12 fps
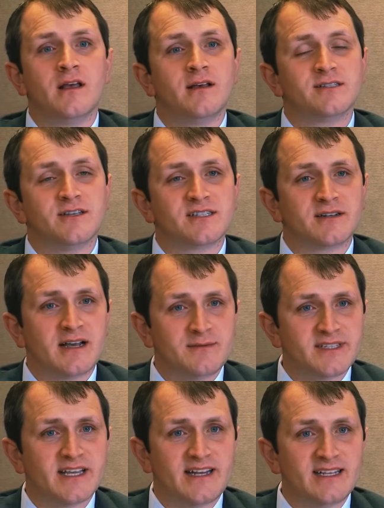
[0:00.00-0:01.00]
So
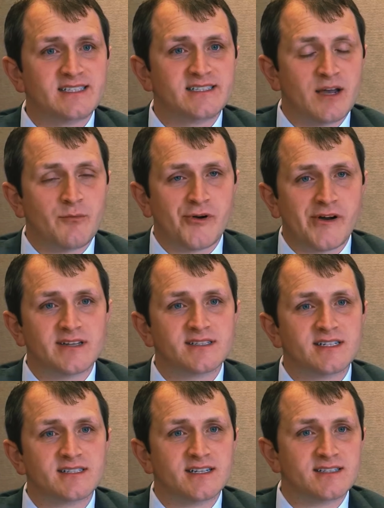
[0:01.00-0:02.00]
sometimes they need temporary
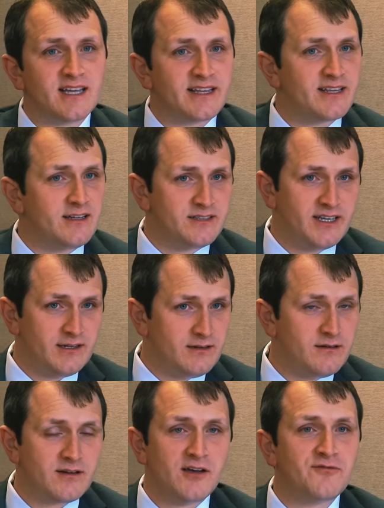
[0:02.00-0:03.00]
assistance, like they'll
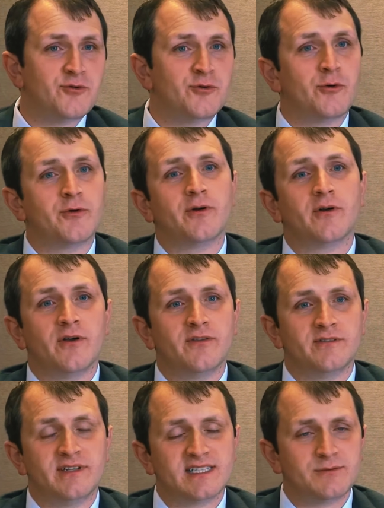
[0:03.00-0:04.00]
need a food order or
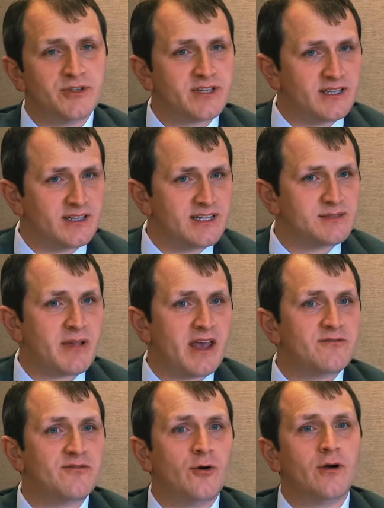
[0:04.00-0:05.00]
they'll need some utilities
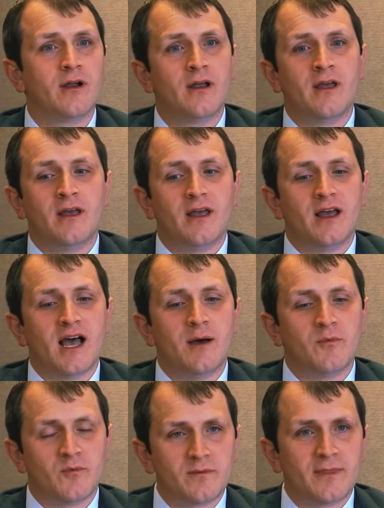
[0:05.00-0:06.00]
paid for.
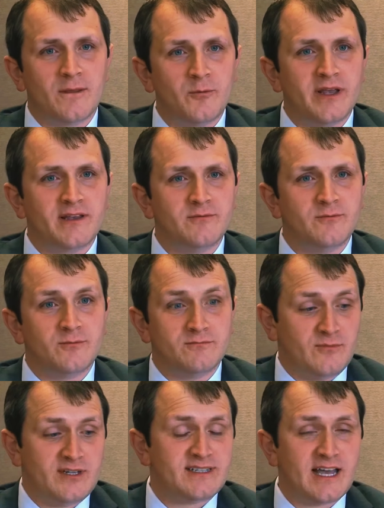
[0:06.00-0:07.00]

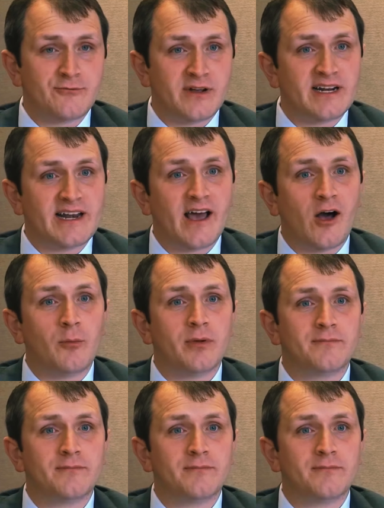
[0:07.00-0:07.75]
We stand ready to help.